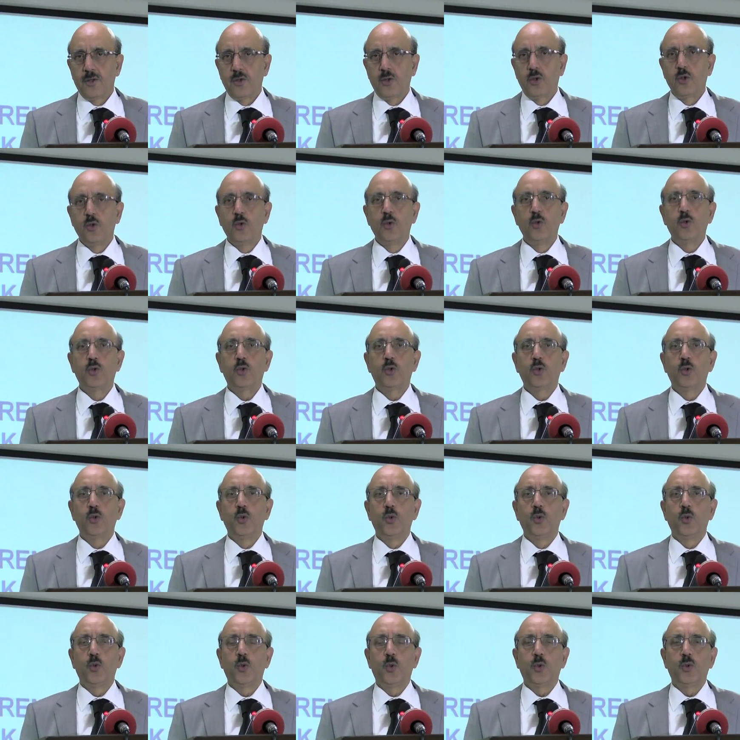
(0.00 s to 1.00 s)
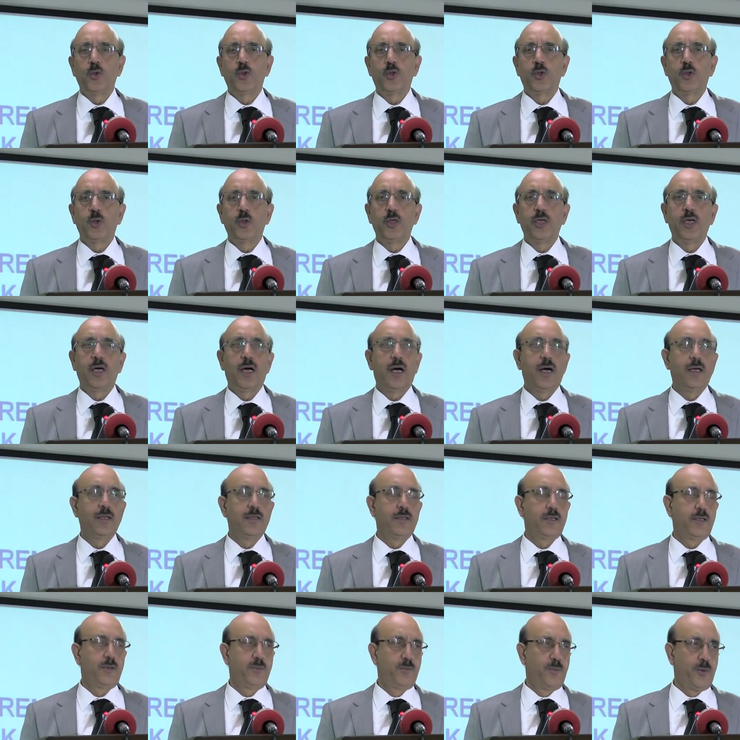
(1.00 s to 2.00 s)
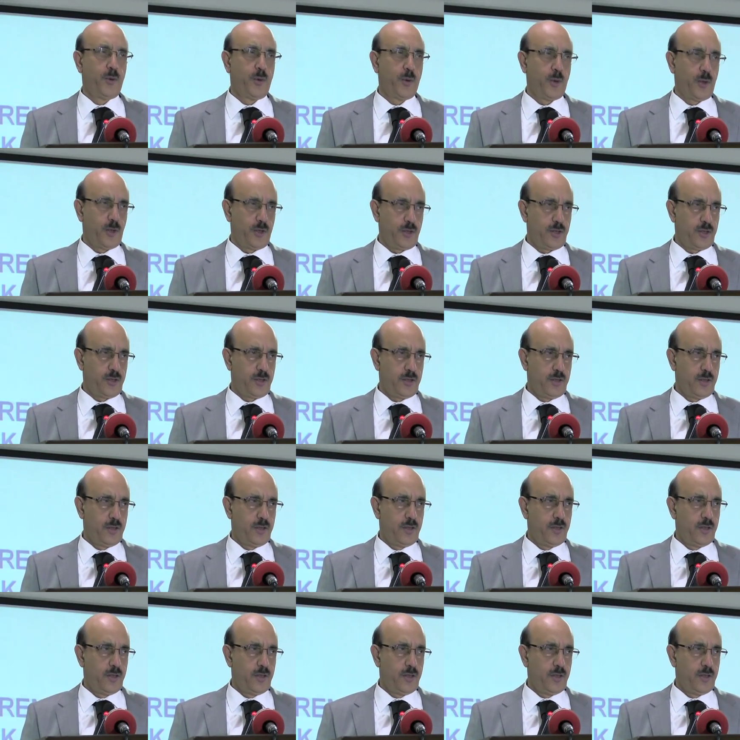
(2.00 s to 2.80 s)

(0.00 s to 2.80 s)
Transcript: 200 to 300 boys